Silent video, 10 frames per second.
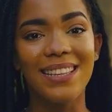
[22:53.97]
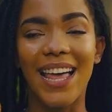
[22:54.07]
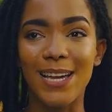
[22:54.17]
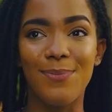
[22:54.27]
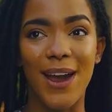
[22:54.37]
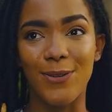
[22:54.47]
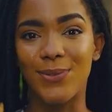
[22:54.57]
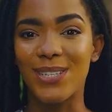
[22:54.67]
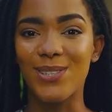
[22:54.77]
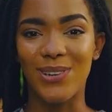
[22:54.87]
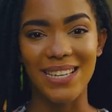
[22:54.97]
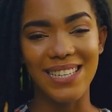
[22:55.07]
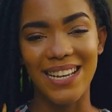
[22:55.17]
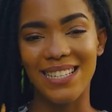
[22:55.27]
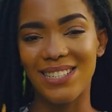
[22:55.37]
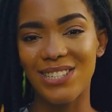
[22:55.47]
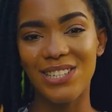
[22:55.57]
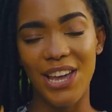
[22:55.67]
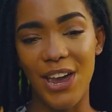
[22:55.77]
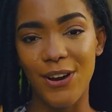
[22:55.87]
Like Barry was so excited to
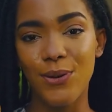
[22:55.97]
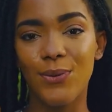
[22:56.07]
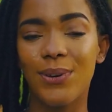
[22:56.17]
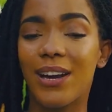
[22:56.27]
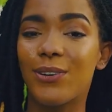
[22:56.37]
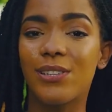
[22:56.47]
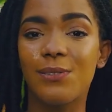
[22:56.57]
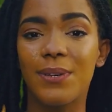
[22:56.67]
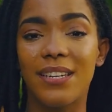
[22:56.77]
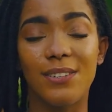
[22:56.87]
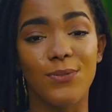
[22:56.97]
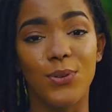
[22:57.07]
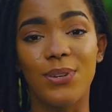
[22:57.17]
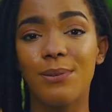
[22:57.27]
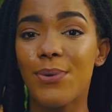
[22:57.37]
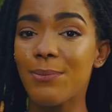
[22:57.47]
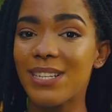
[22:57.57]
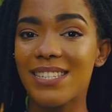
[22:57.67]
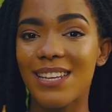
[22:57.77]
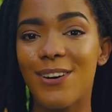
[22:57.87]
share, we are going to be interviewing Prime
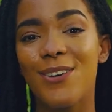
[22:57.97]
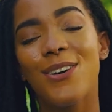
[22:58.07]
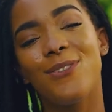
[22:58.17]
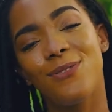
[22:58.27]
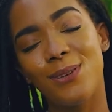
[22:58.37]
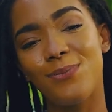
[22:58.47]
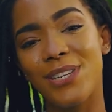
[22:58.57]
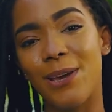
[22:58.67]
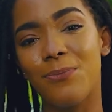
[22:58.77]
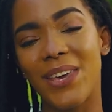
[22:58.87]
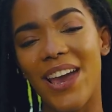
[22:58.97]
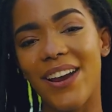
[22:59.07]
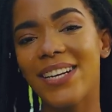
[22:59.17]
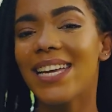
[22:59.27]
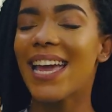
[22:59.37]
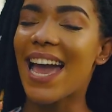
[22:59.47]
Minister Philip J. Pierre.